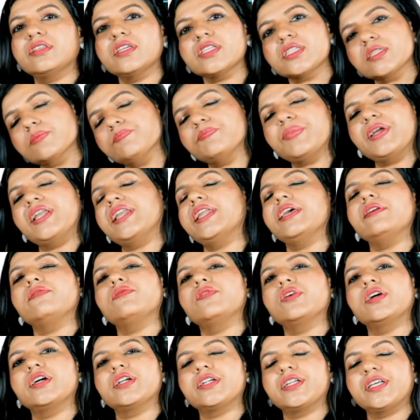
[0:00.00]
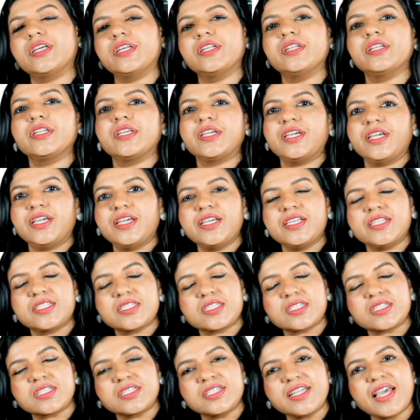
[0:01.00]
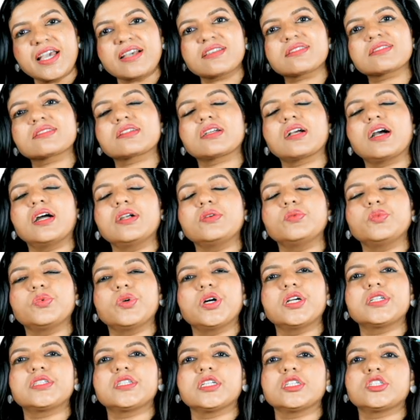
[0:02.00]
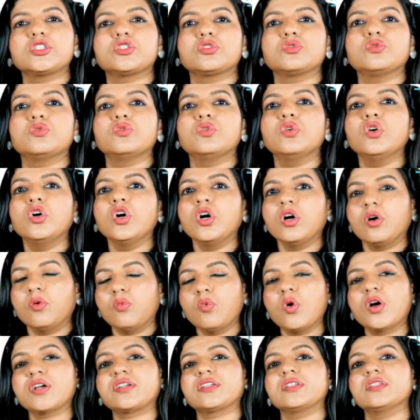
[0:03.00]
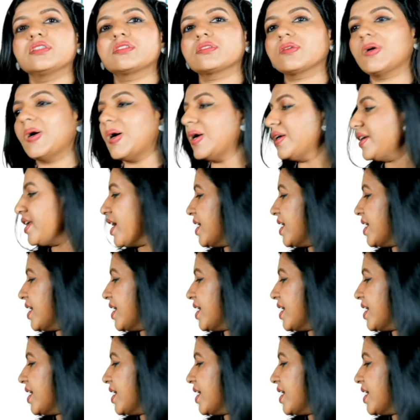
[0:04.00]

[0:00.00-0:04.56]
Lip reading: this biliverdin is next converted to what is called